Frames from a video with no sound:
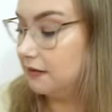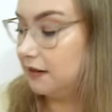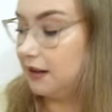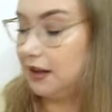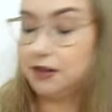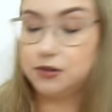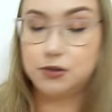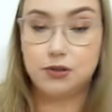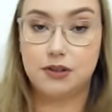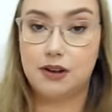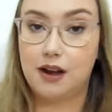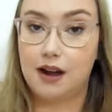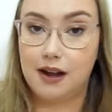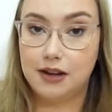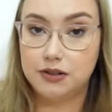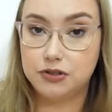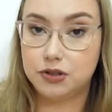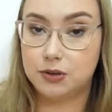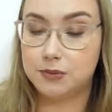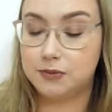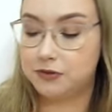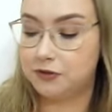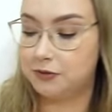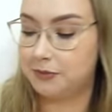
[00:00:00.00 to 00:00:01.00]
I took eye
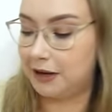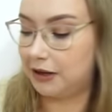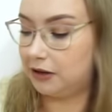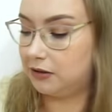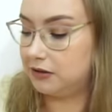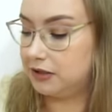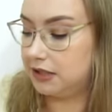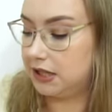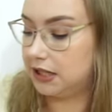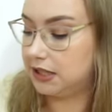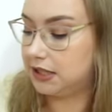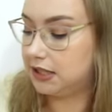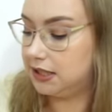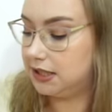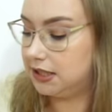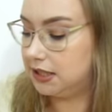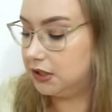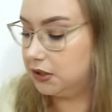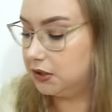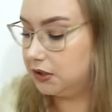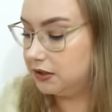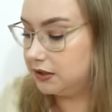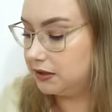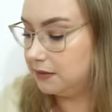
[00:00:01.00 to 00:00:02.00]
drops for my contacts and
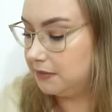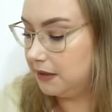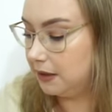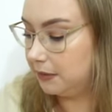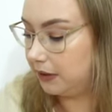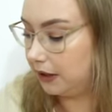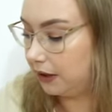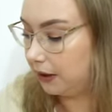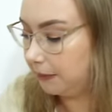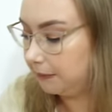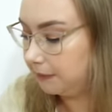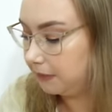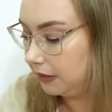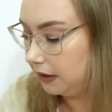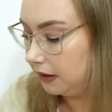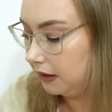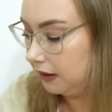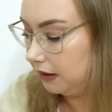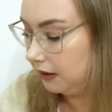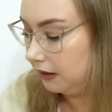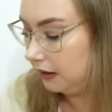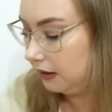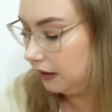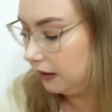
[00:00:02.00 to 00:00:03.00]
didn't use them. There we go.
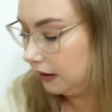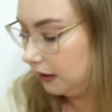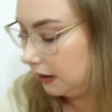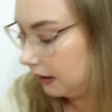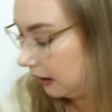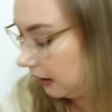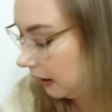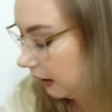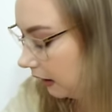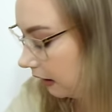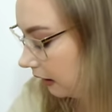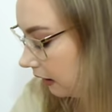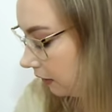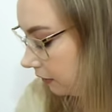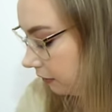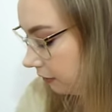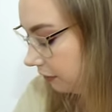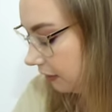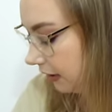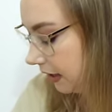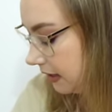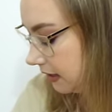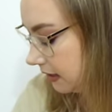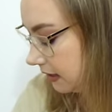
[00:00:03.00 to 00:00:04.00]

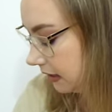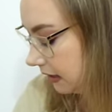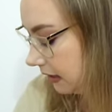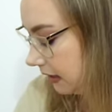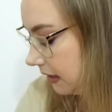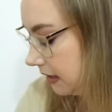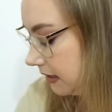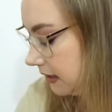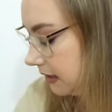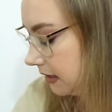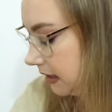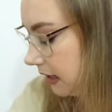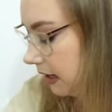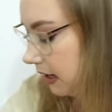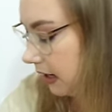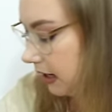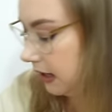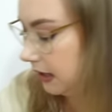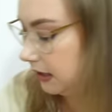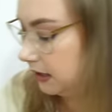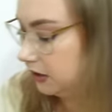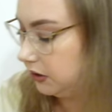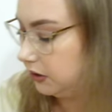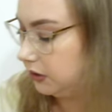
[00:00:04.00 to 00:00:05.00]
Face cleanser
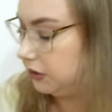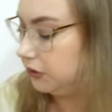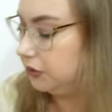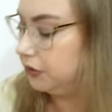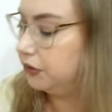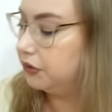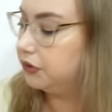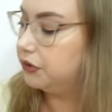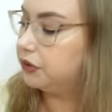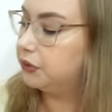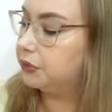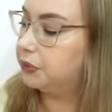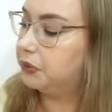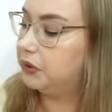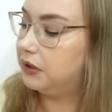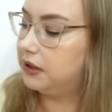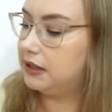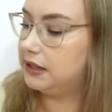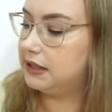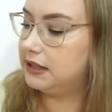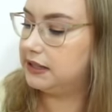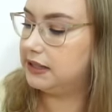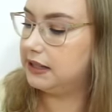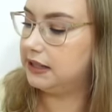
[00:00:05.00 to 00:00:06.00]
I used
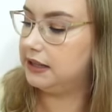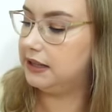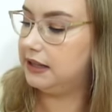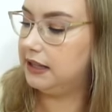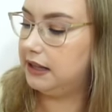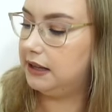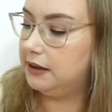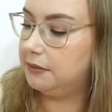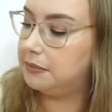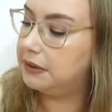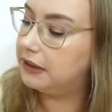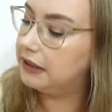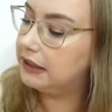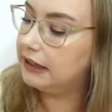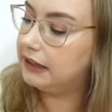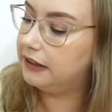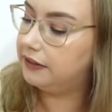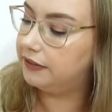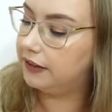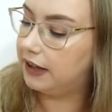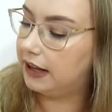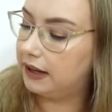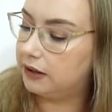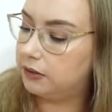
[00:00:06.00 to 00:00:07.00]
was the Belief
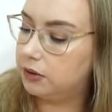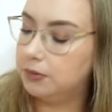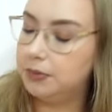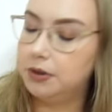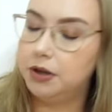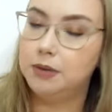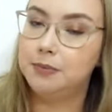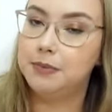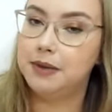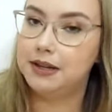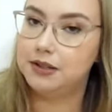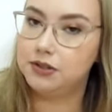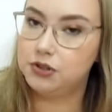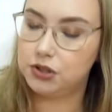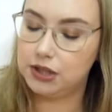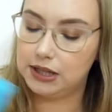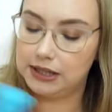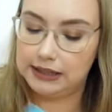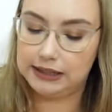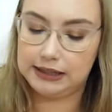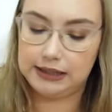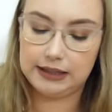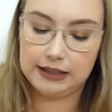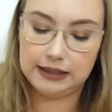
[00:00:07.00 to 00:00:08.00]
Aquabomb
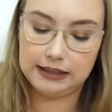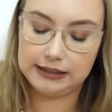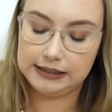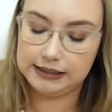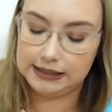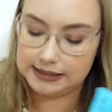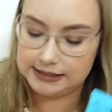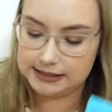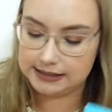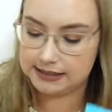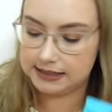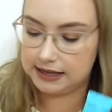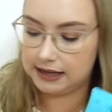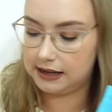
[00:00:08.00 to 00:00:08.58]
Jelly Cleanser.